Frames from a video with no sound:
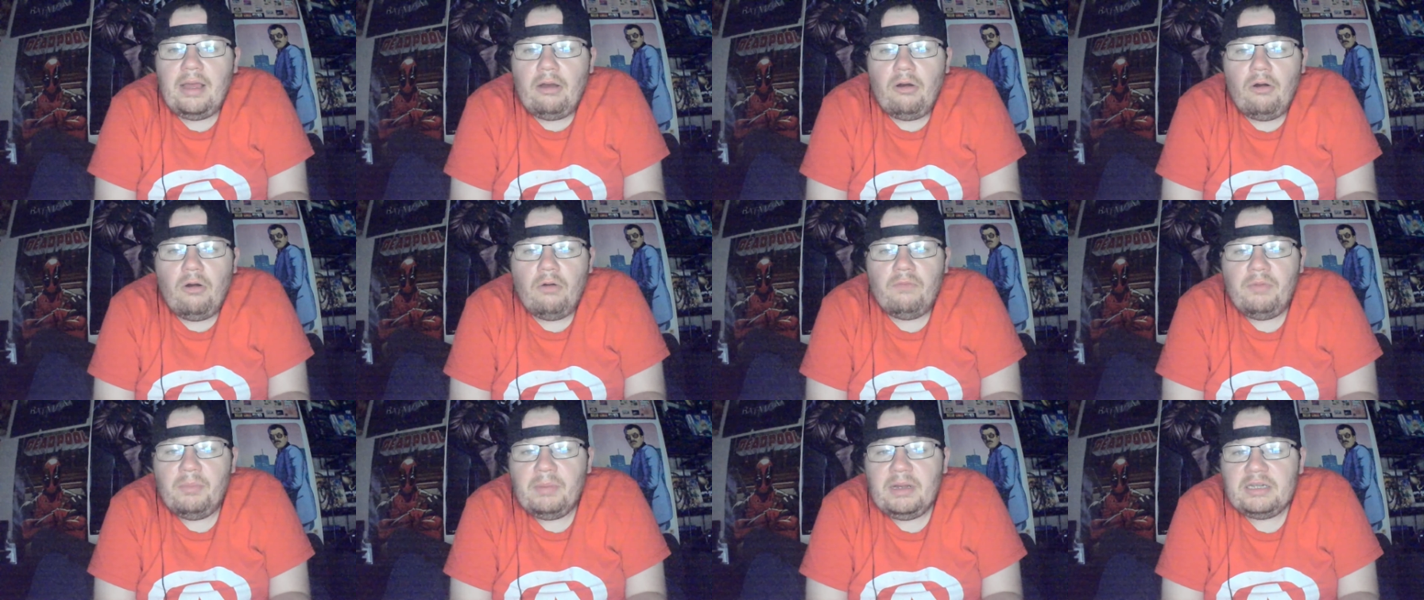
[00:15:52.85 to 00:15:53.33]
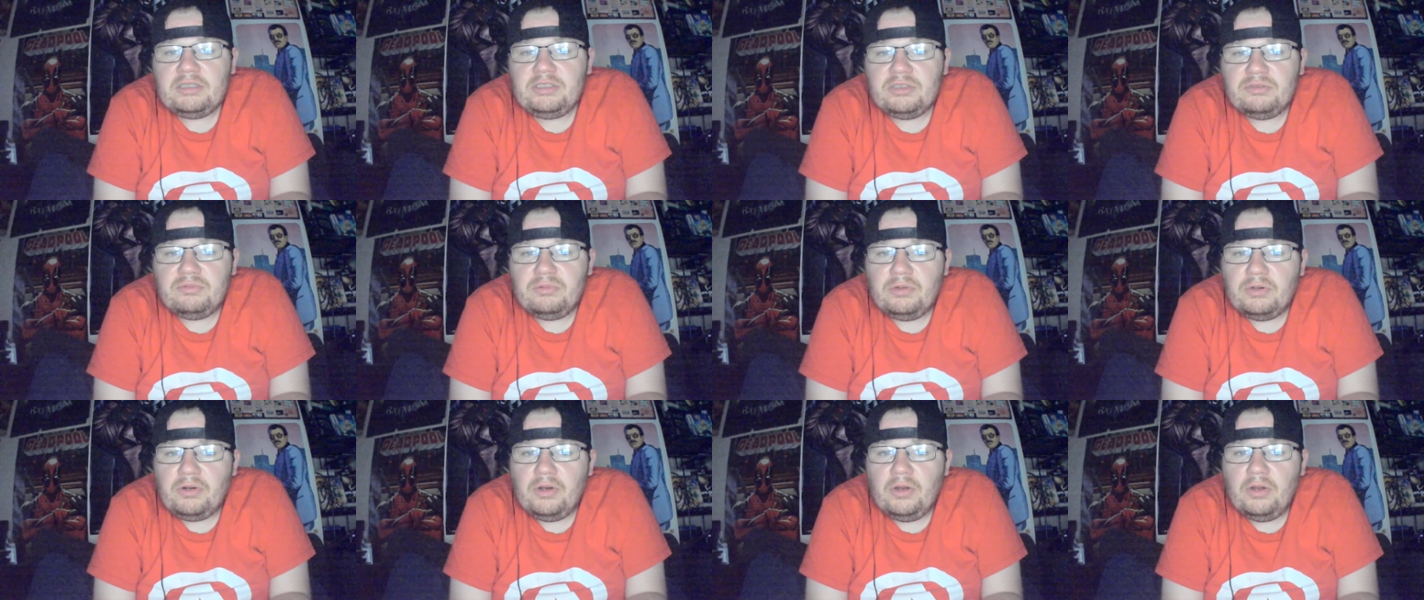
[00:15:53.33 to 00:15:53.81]
All the
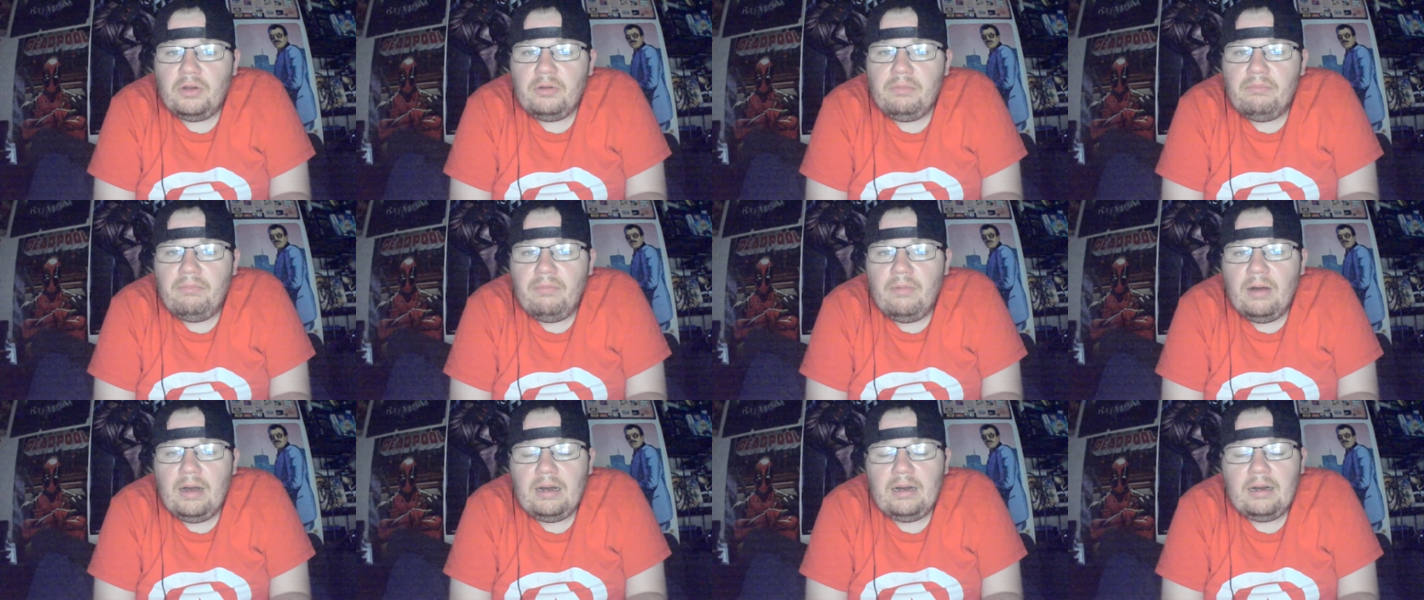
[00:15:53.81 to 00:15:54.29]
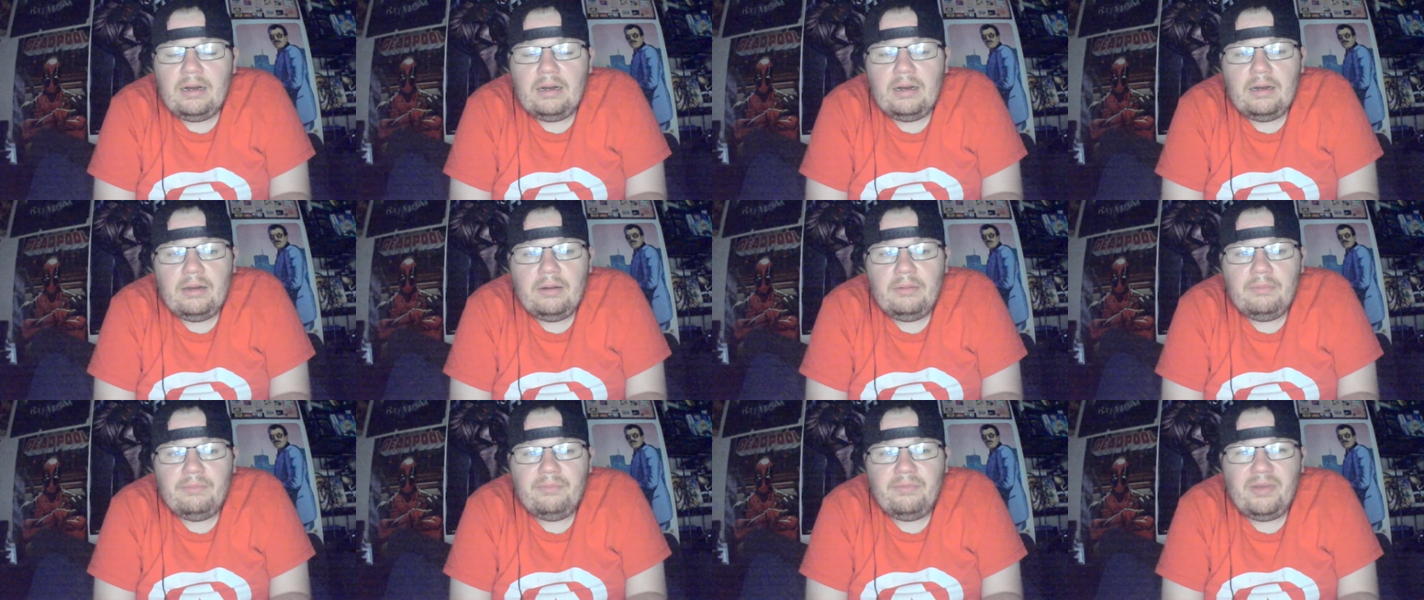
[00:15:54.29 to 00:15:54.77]
matches were good.
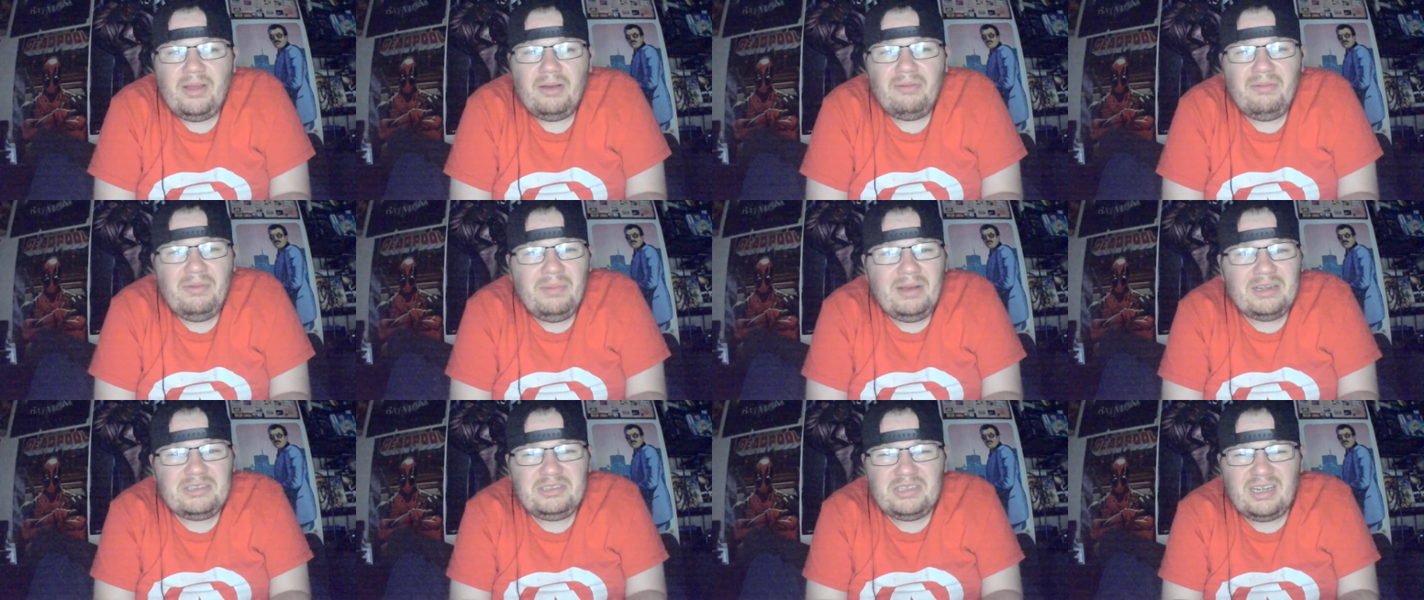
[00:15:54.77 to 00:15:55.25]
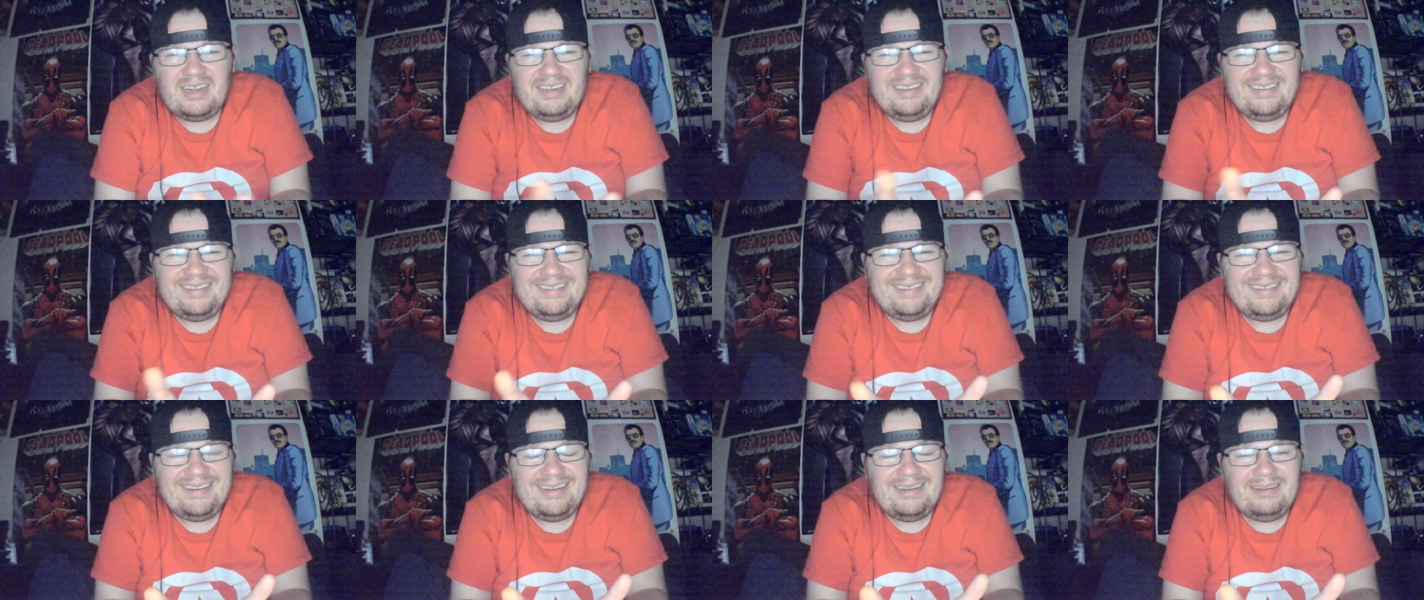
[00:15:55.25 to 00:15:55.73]
The only match I
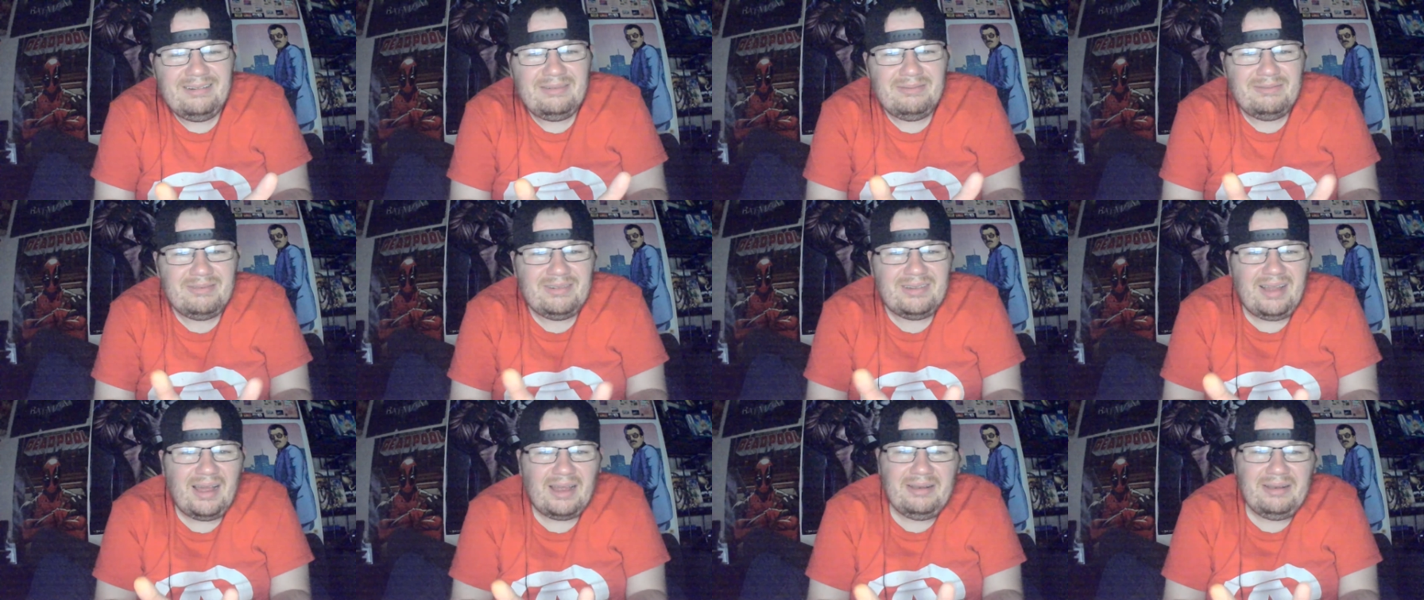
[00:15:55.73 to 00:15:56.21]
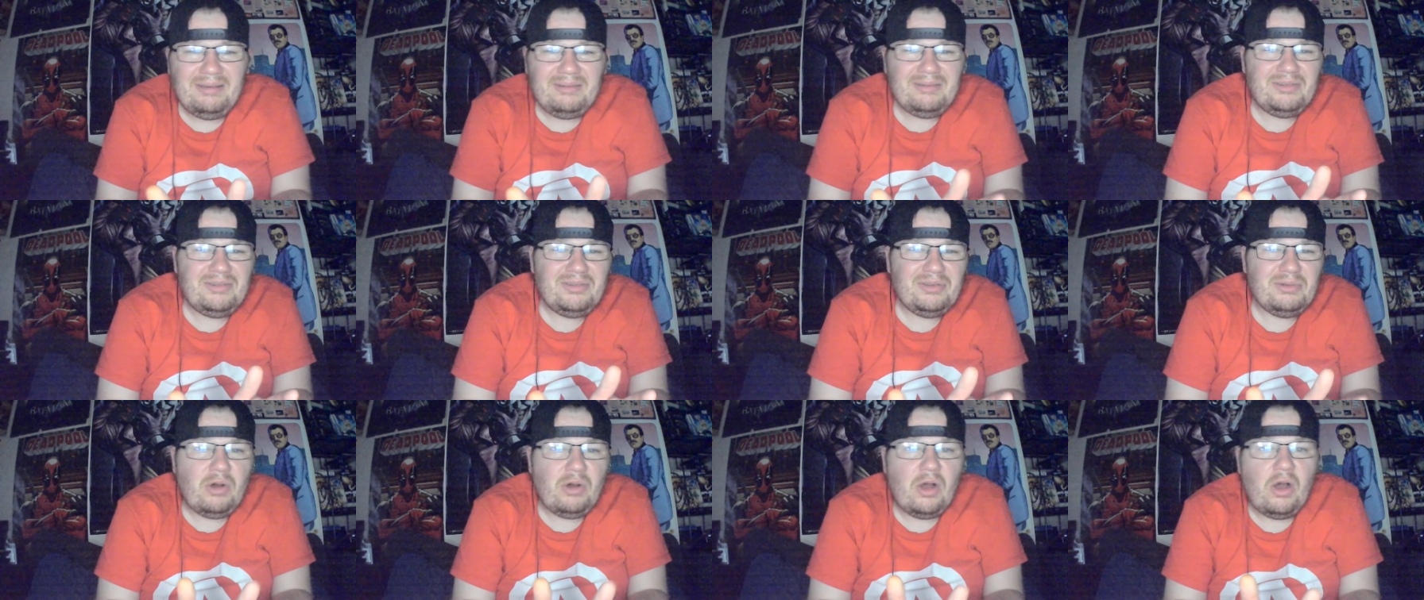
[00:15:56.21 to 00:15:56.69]
didn't like
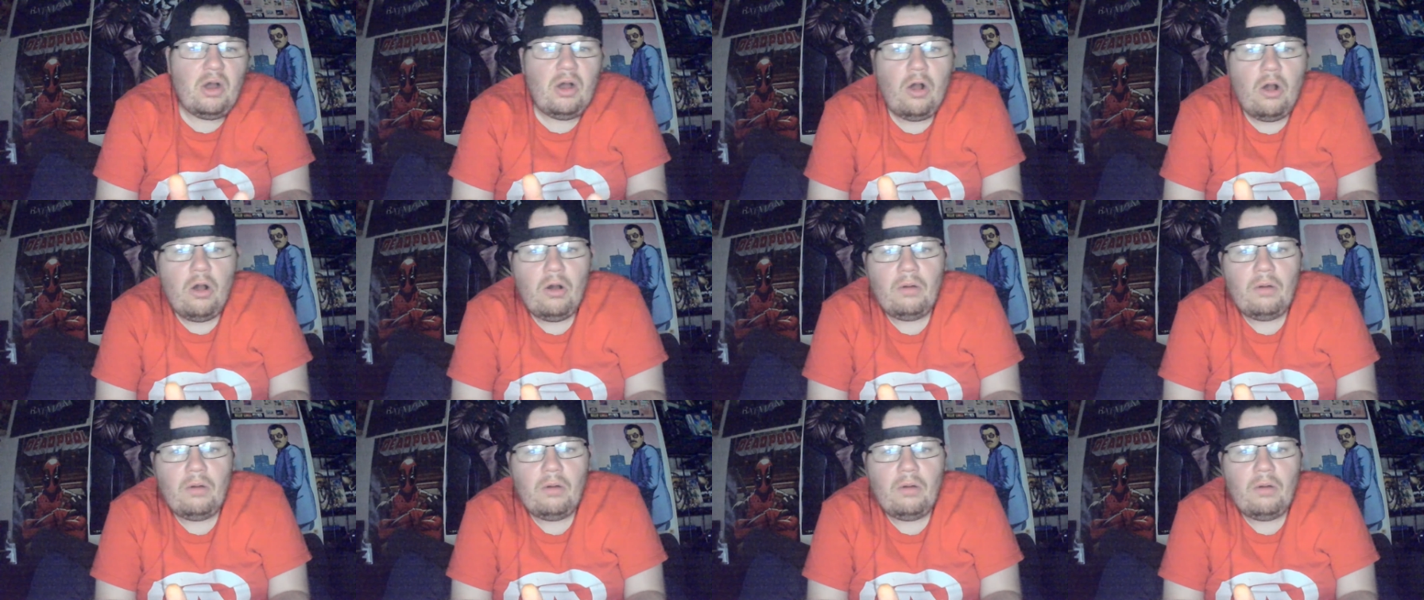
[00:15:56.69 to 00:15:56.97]
to a